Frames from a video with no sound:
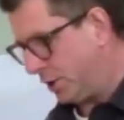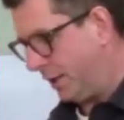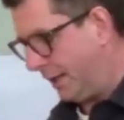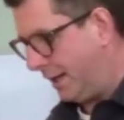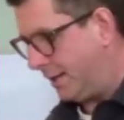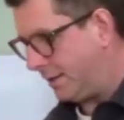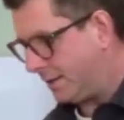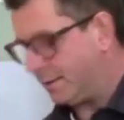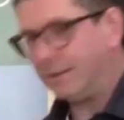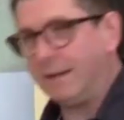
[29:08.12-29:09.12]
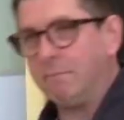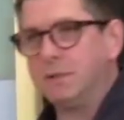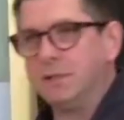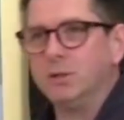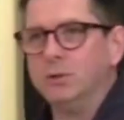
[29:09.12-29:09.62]
is the empty
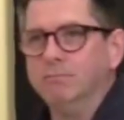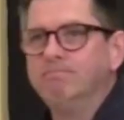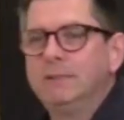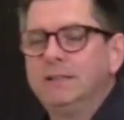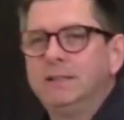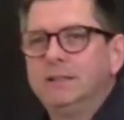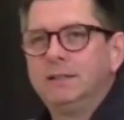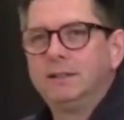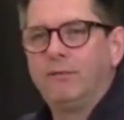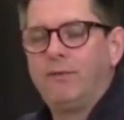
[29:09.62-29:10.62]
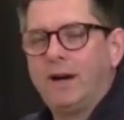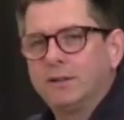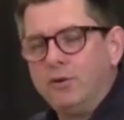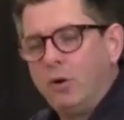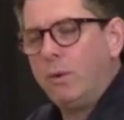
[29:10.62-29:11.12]
tomb. The fact that
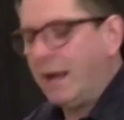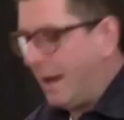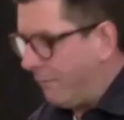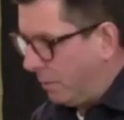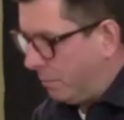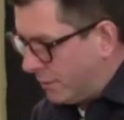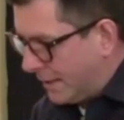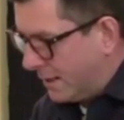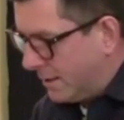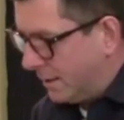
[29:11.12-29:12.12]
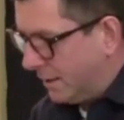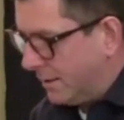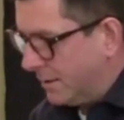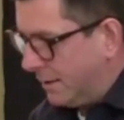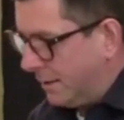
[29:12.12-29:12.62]
no one ever presented
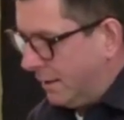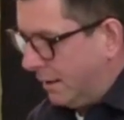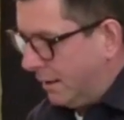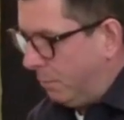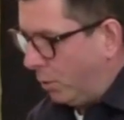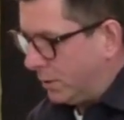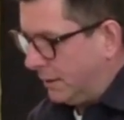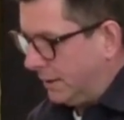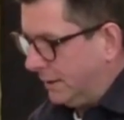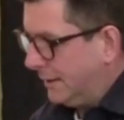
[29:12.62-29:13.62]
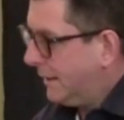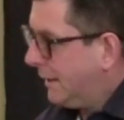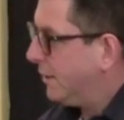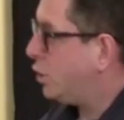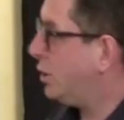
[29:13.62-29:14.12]
a body.
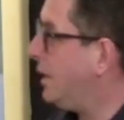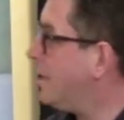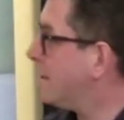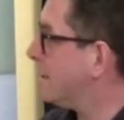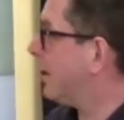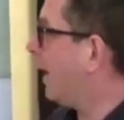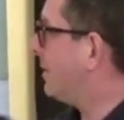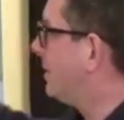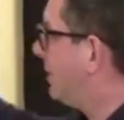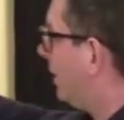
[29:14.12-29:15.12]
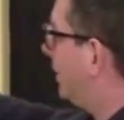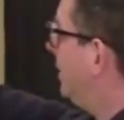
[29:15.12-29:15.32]
That Jesus had died